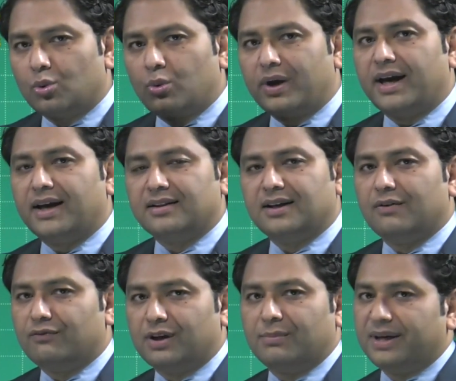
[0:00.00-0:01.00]
where there
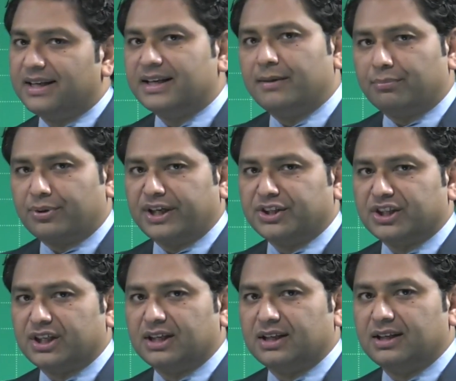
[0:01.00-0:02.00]
will be
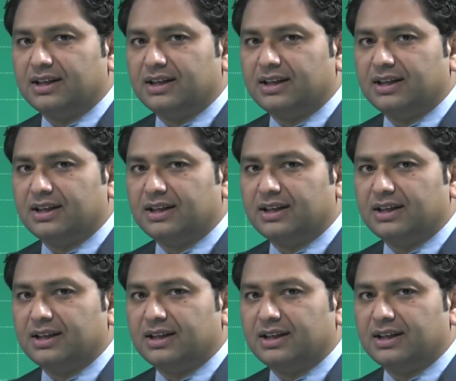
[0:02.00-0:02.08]
temperature.